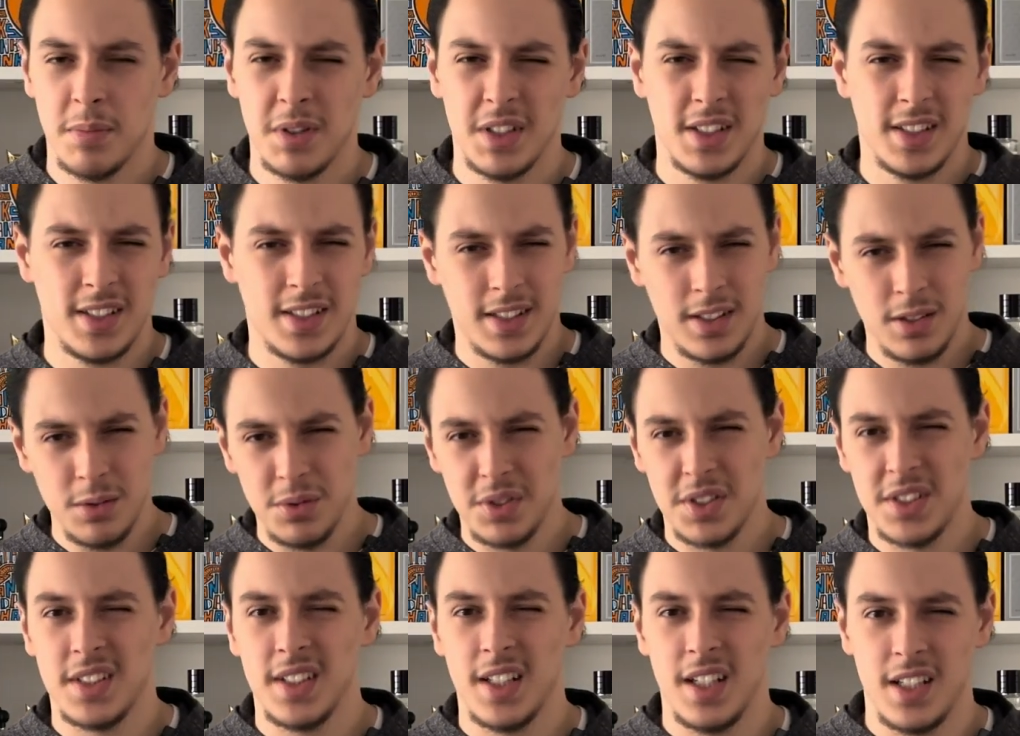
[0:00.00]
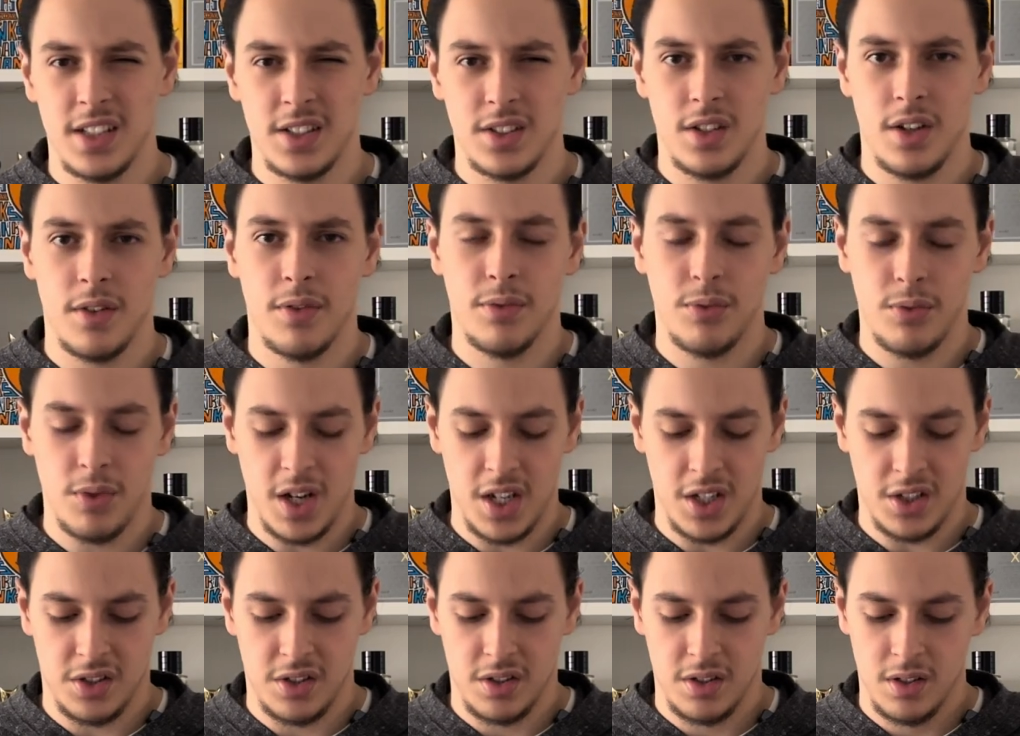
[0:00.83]
but still stays
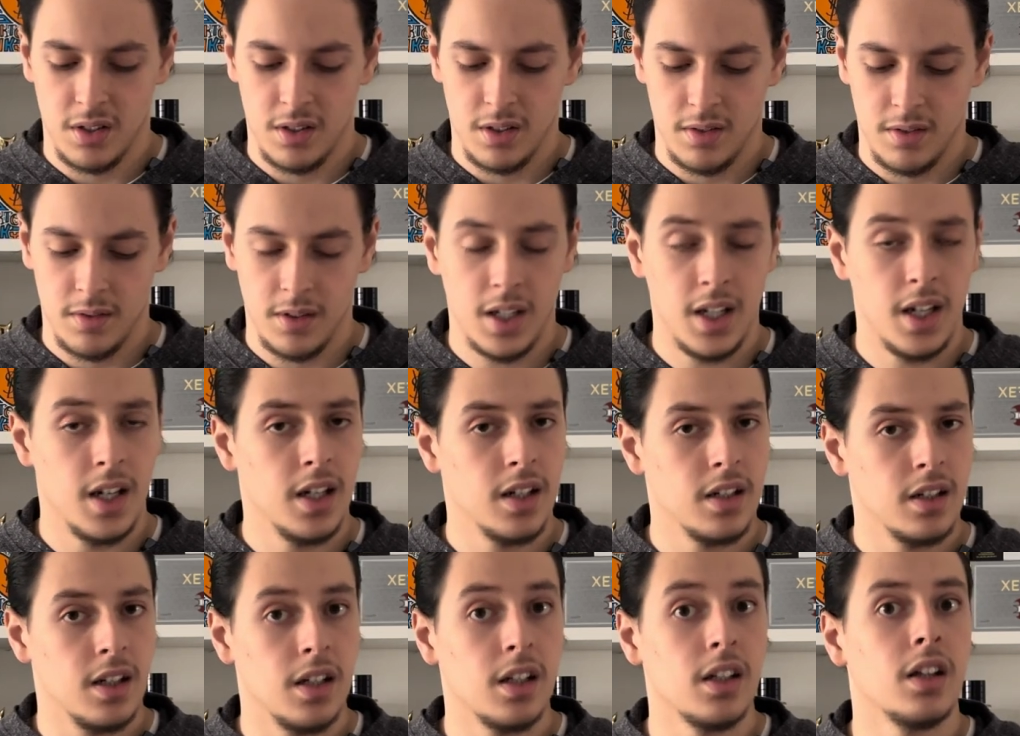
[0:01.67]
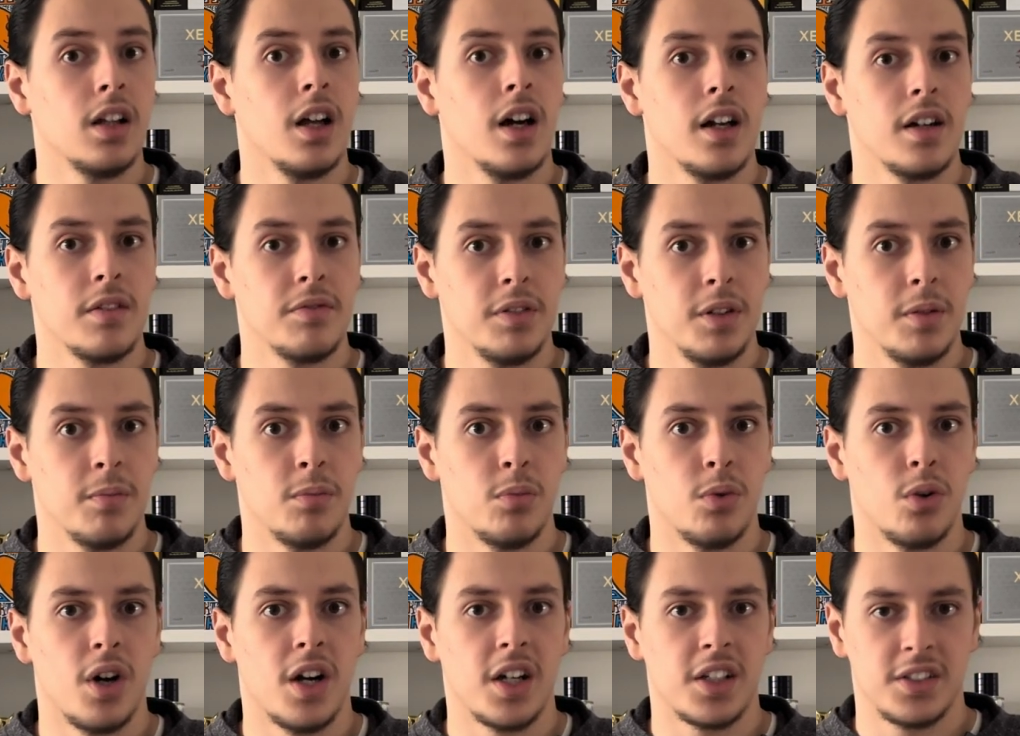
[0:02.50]
fresh, and a lot of
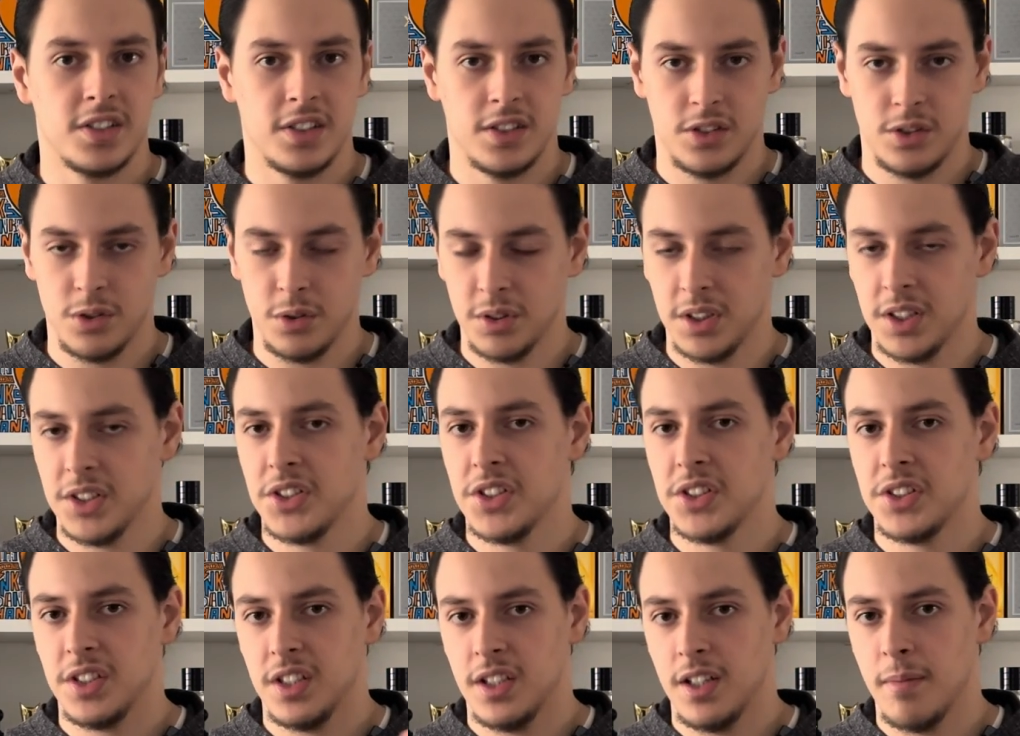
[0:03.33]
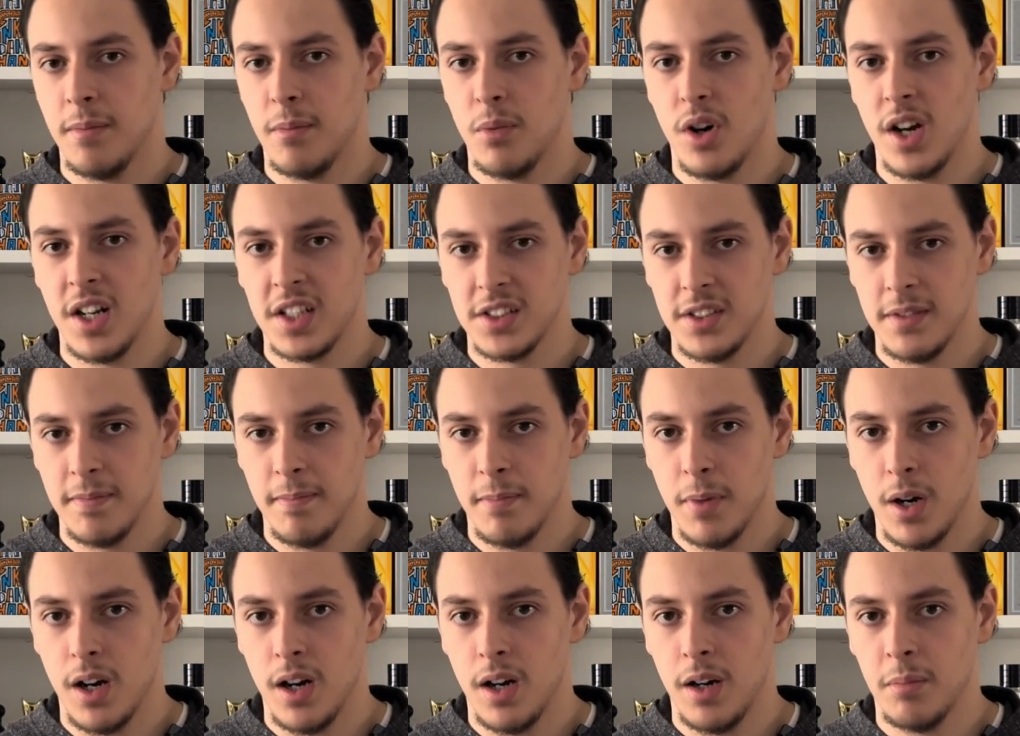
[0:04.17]
ambroxan. So this is an ambroxan
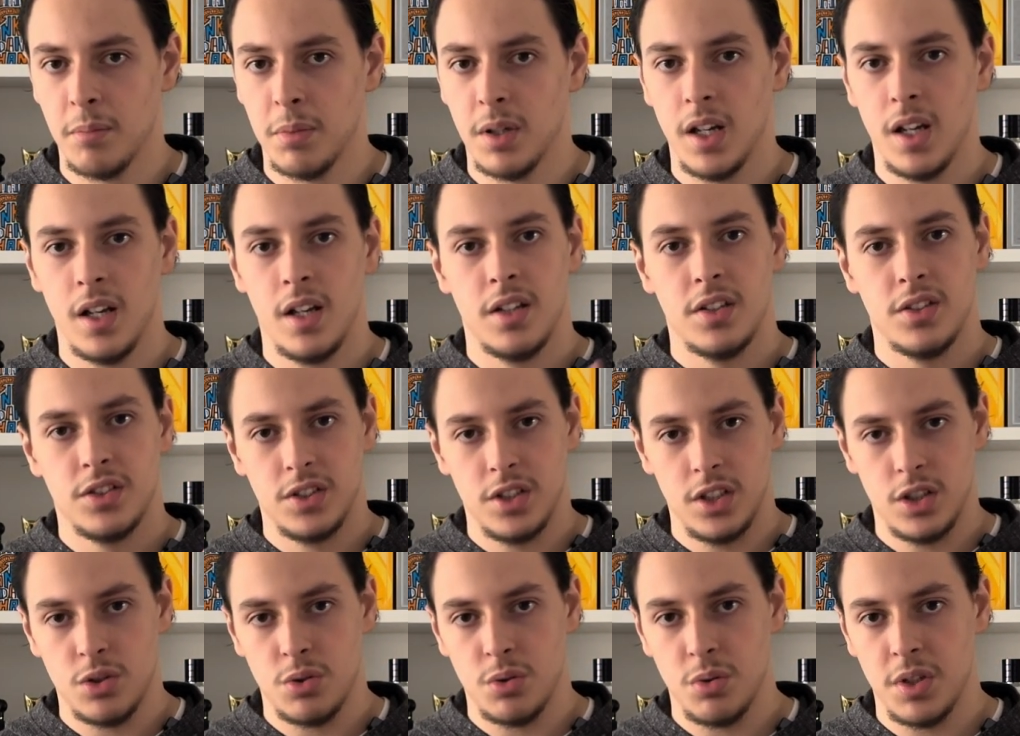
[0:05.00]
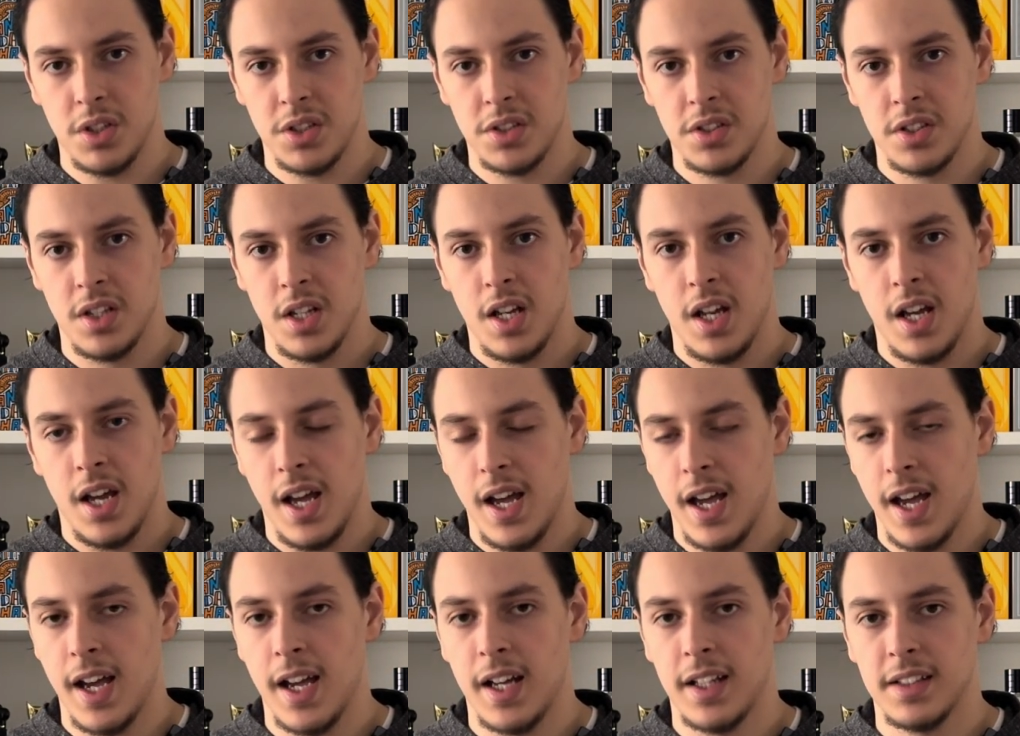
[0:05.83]
bomb, citrus
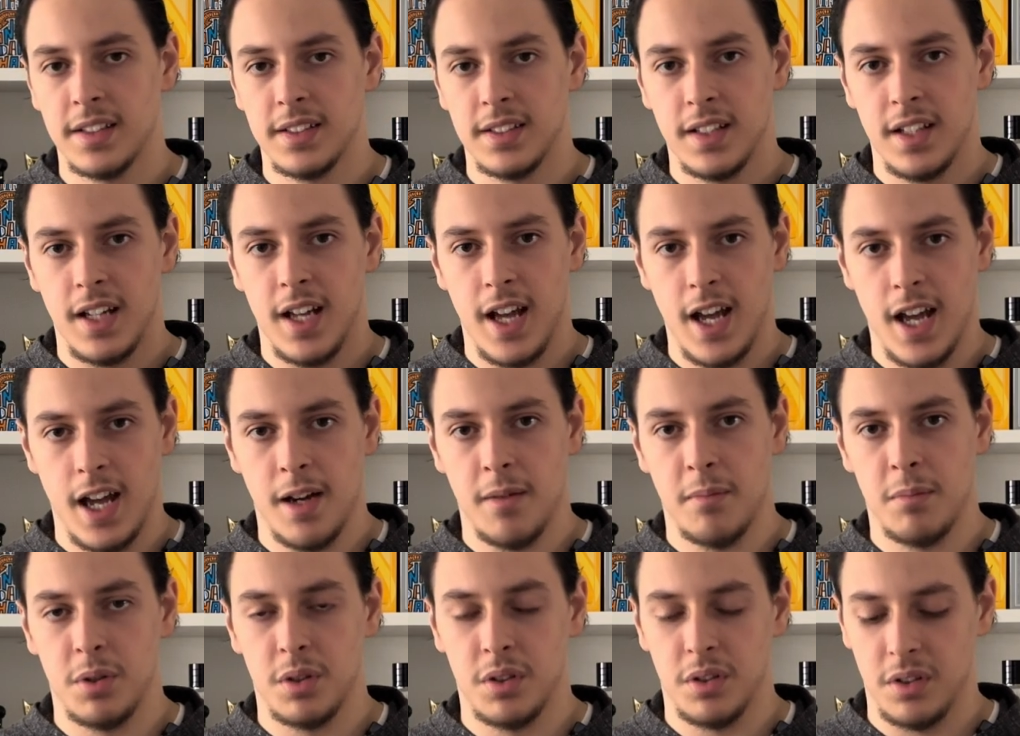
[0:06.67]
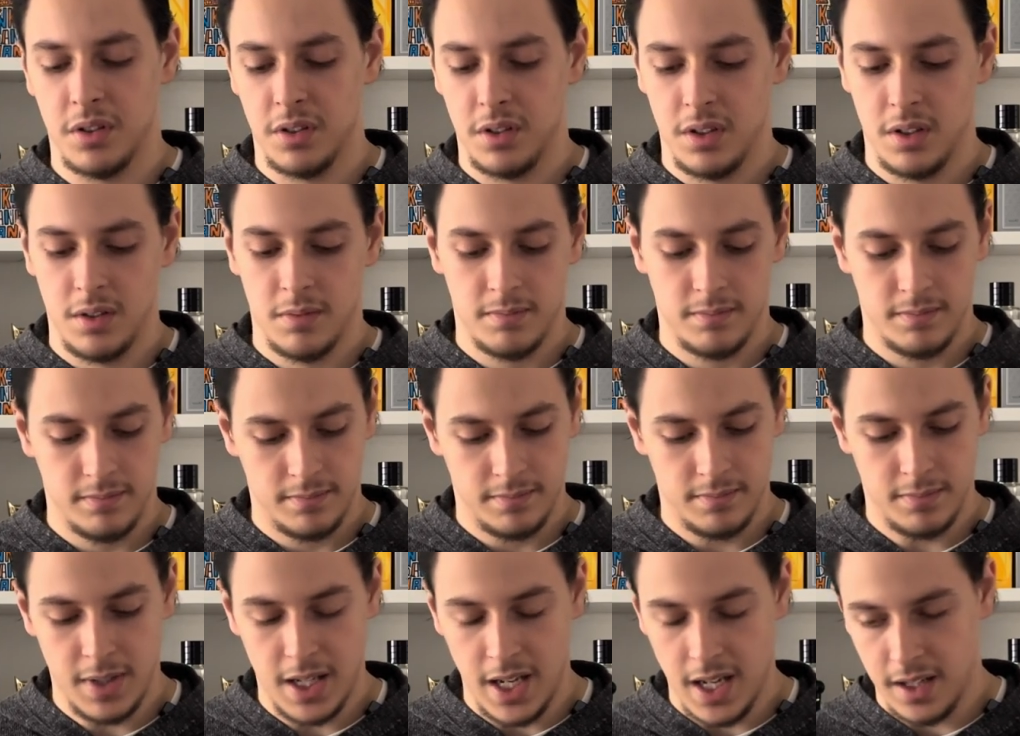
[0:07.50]
and amber.
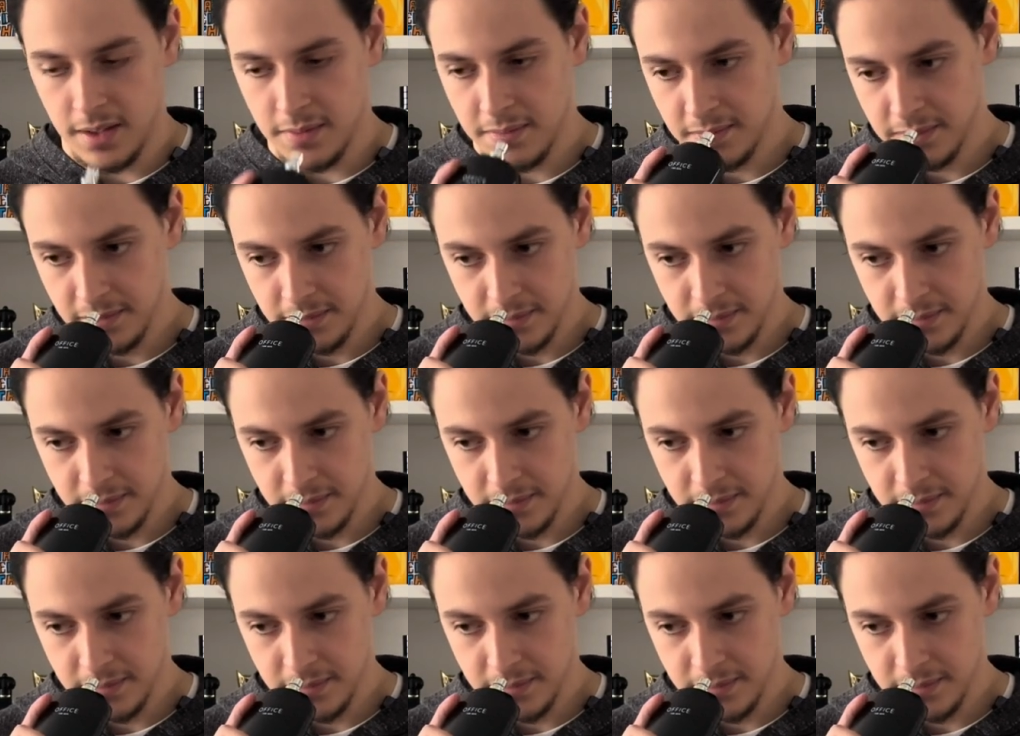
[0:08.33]
Man,